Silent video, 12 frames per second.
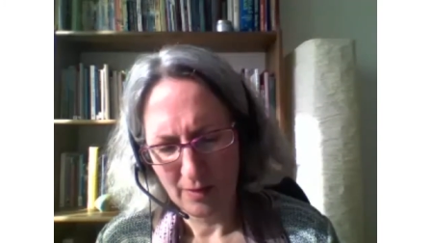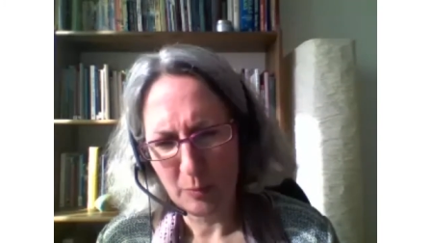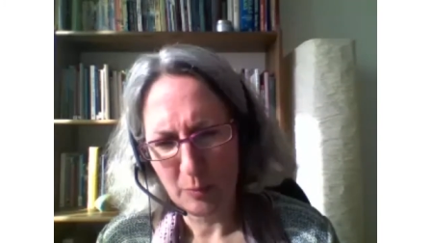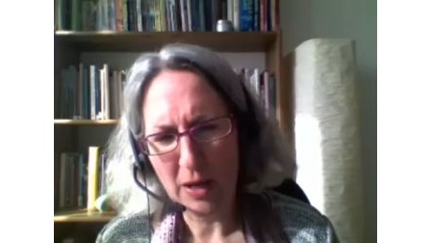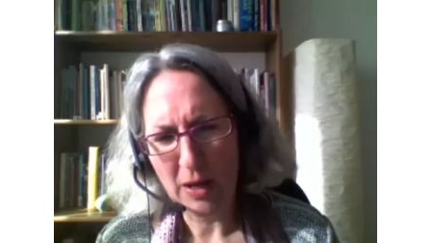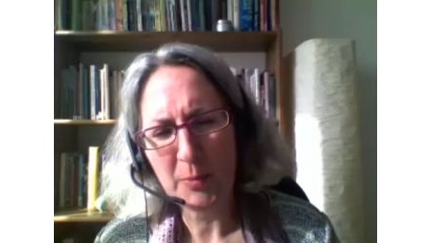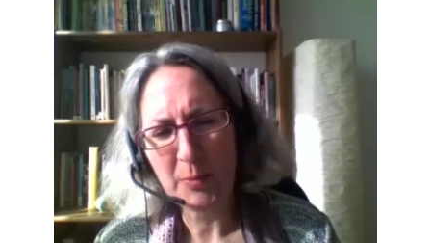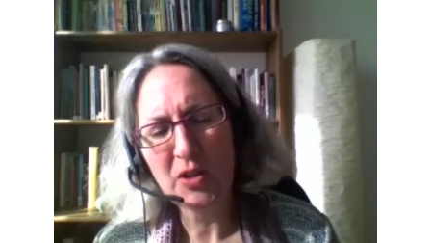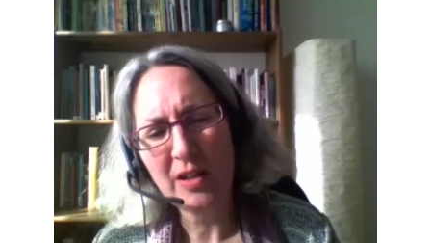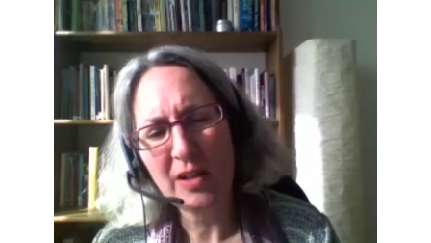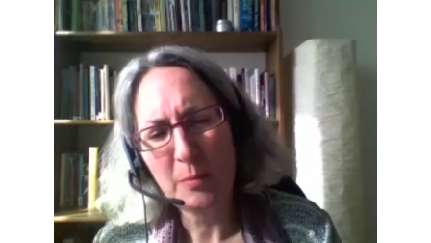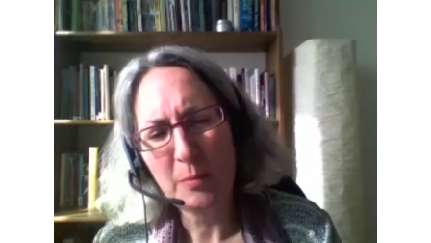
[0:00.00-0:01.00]
Perhaps you
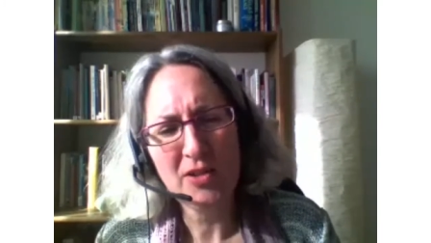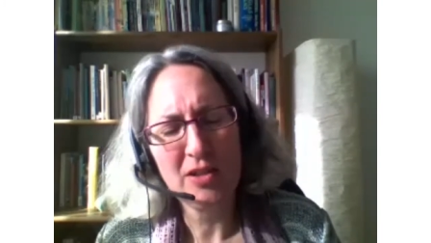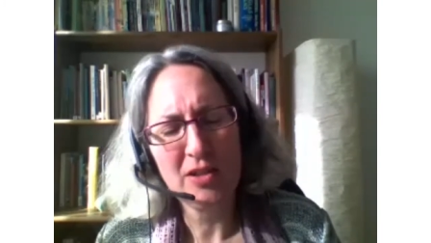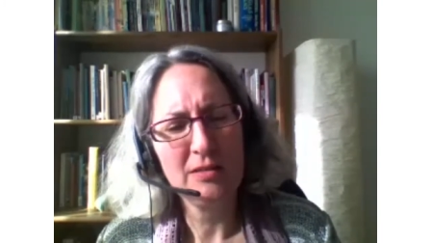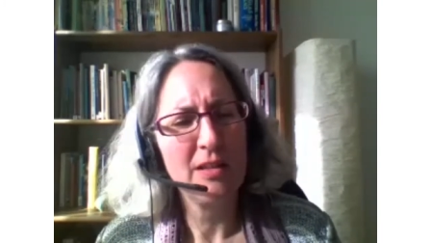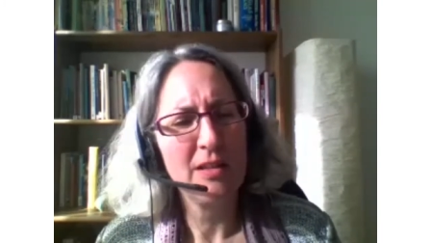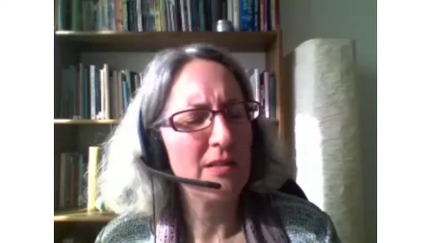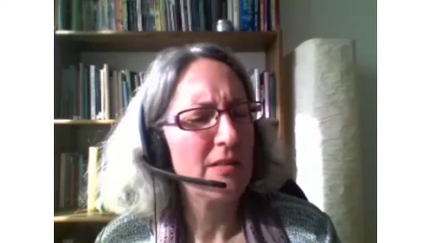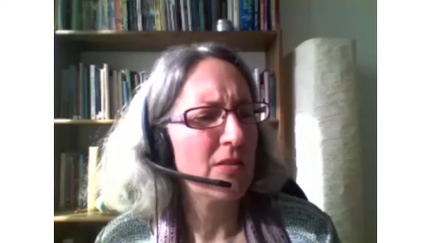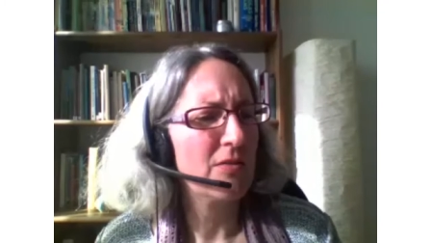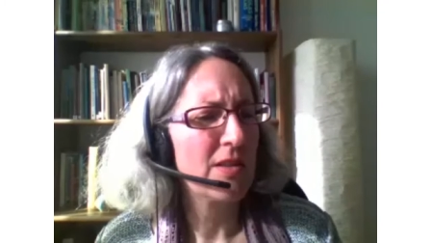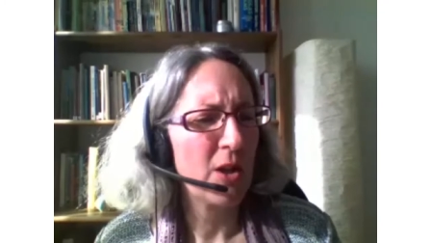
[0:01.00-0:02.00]
can imagine that
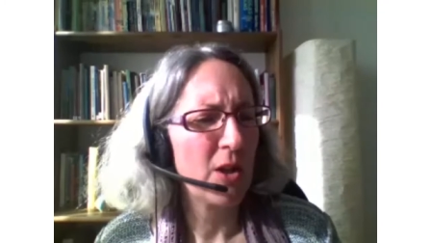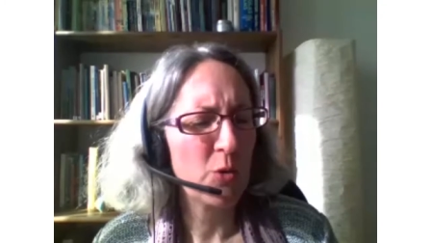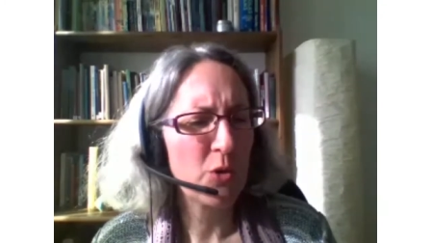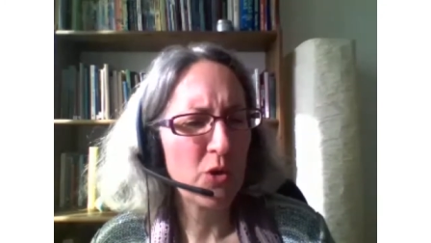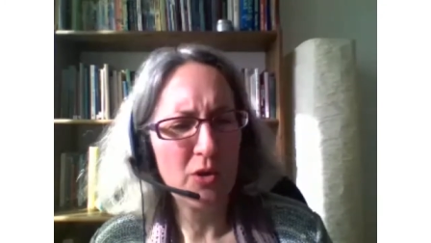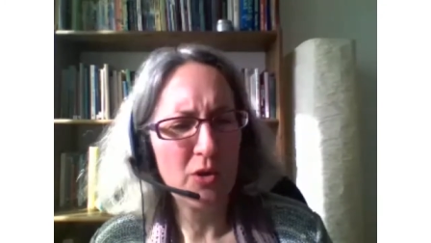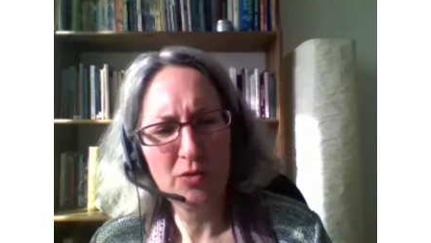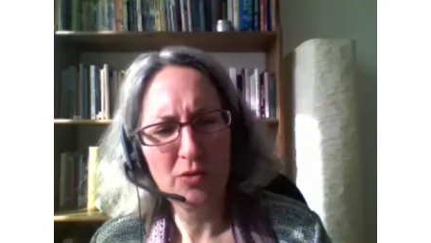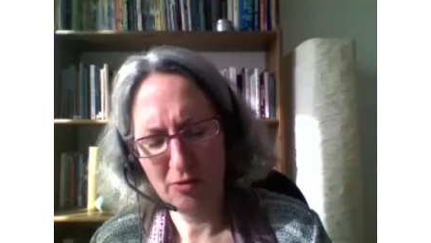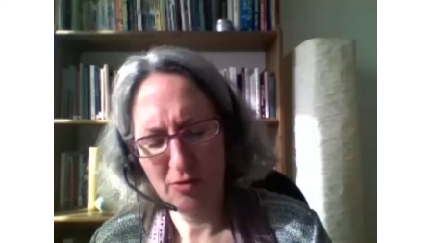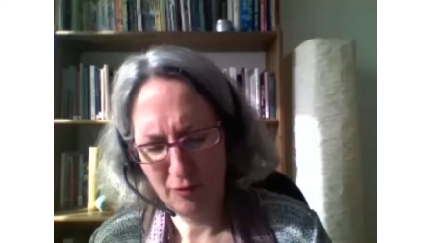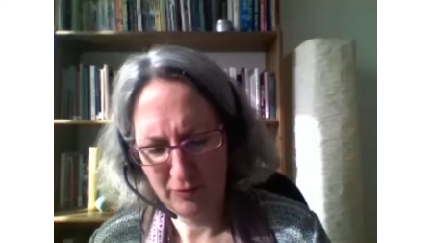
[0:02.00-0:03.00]
you take your shoes
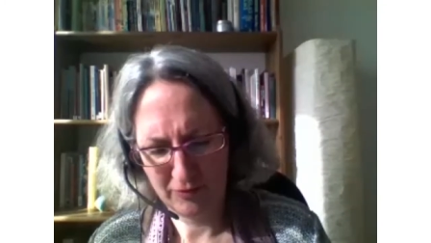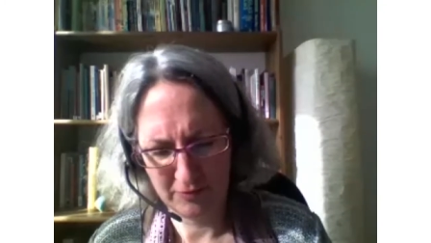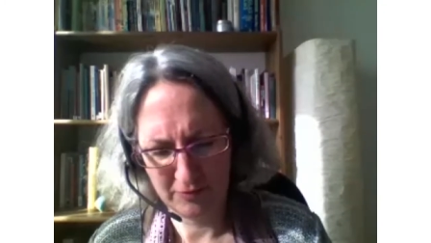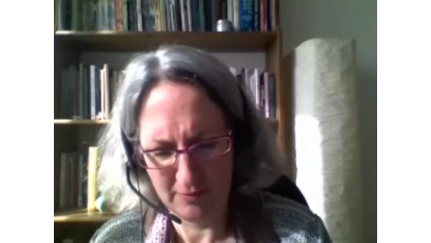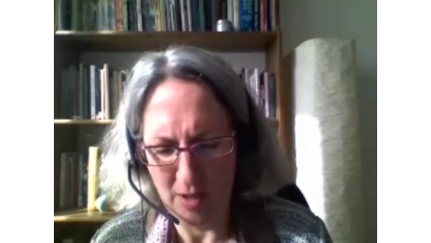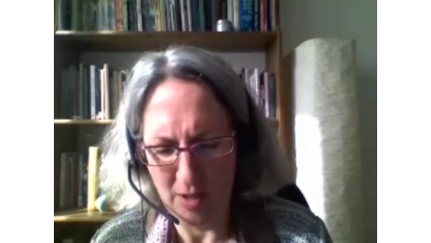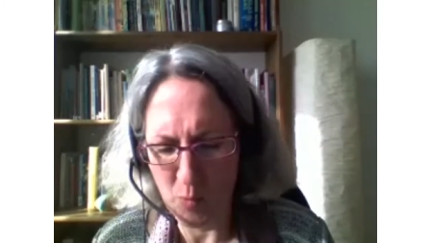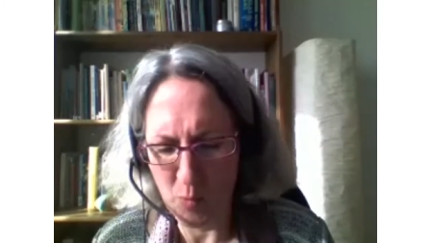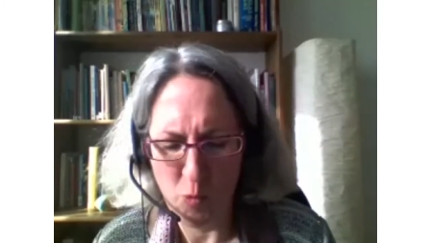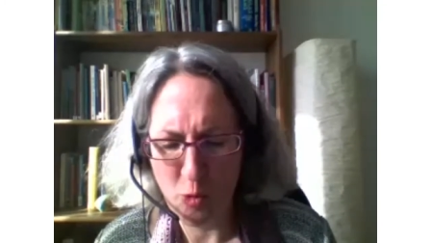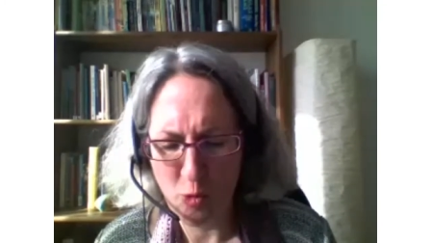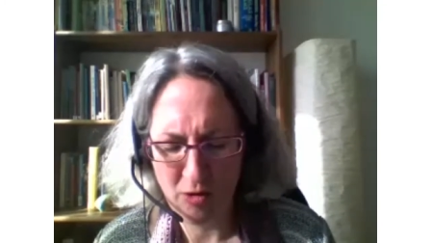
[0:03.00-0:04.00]
off
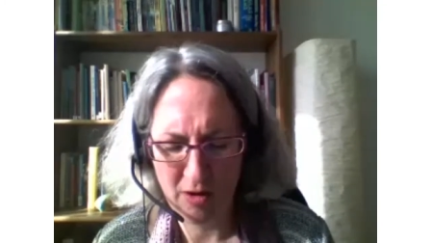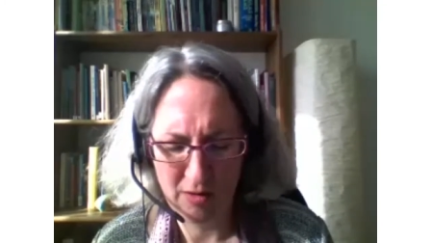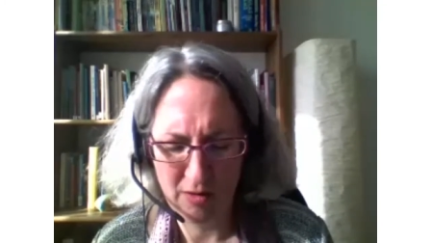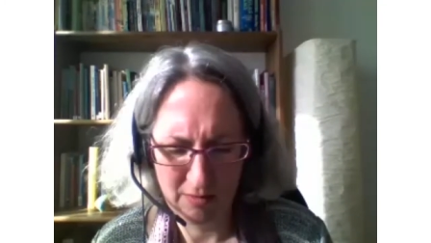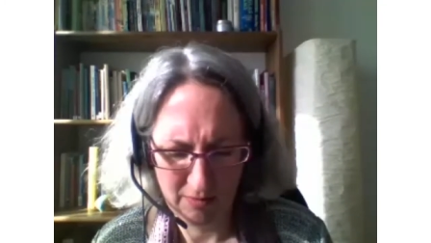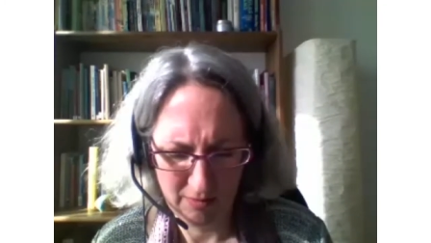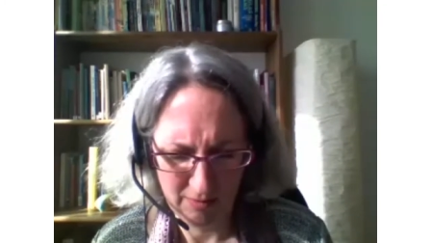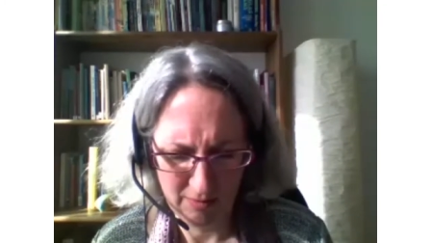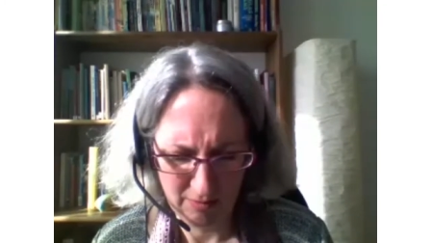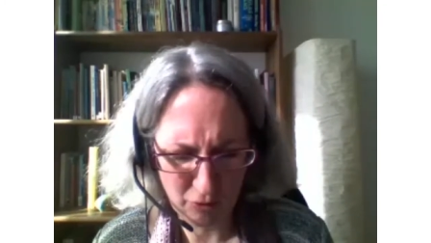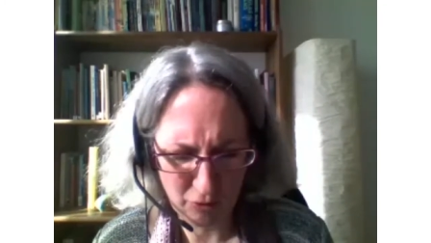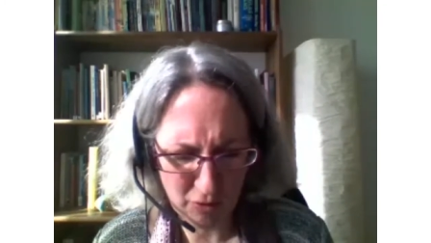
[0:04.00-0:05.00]
and walk
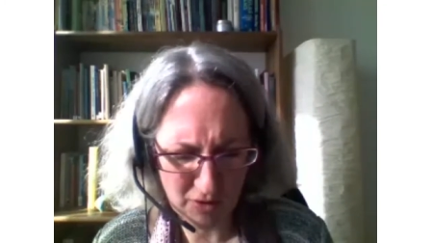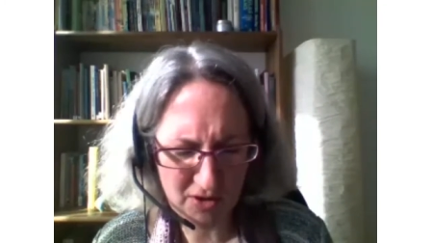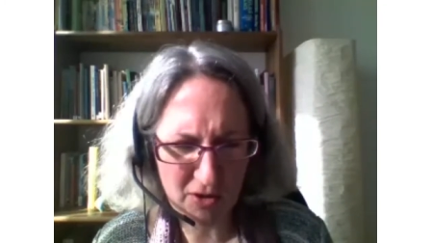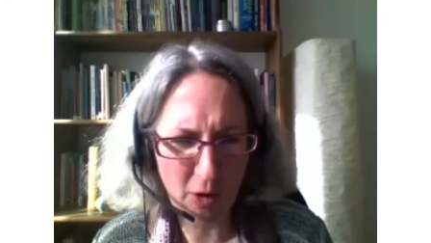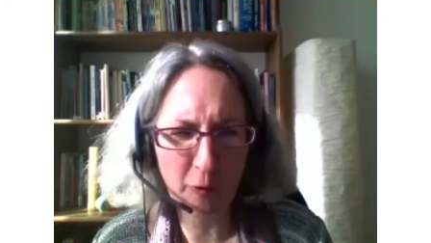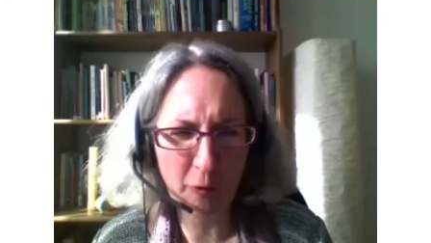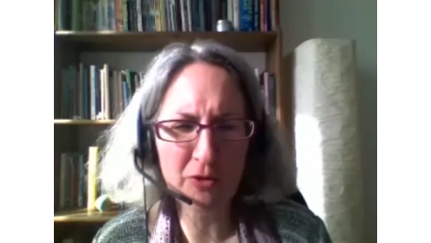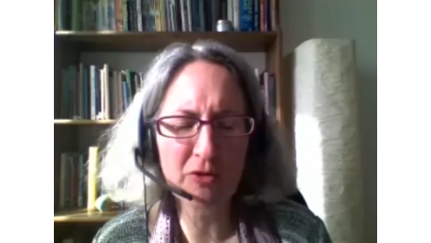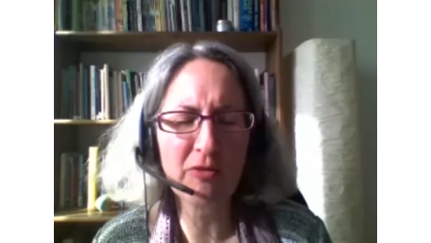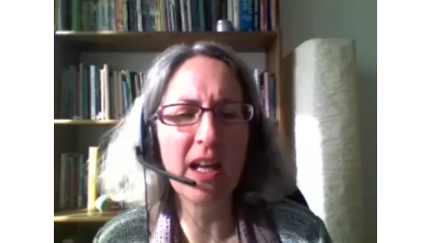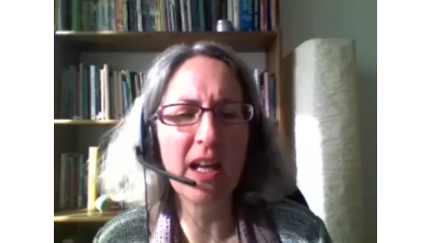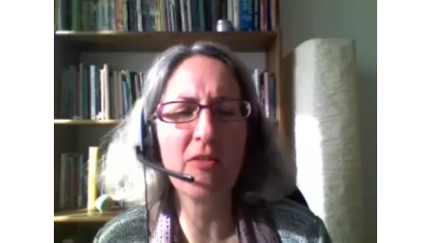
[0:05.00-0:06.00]
through the soft
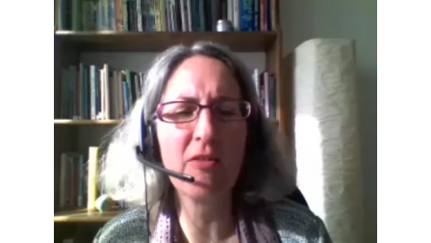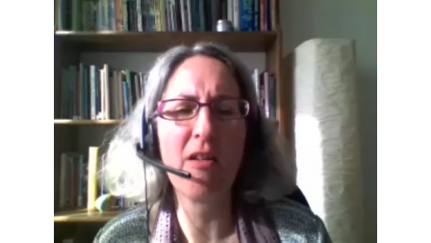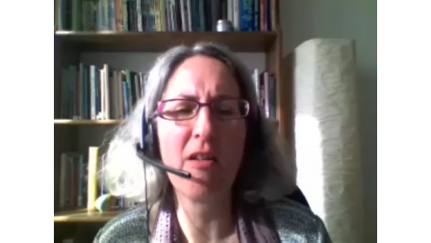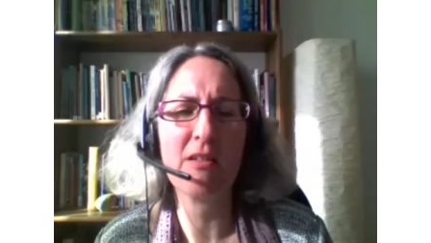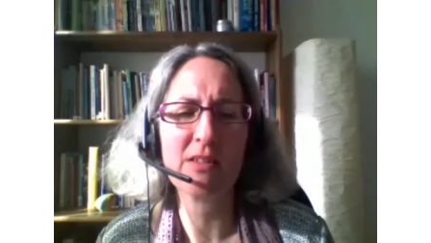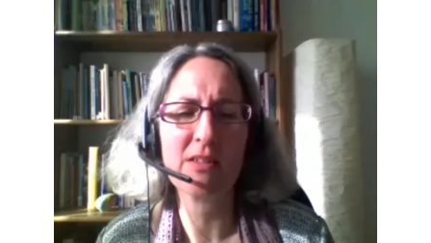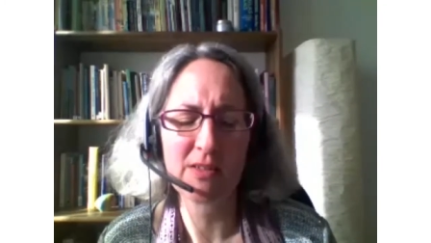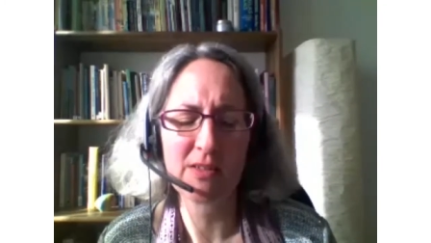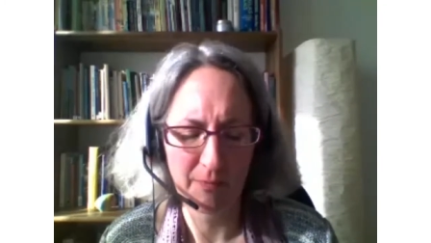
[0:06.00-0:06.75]
green grass,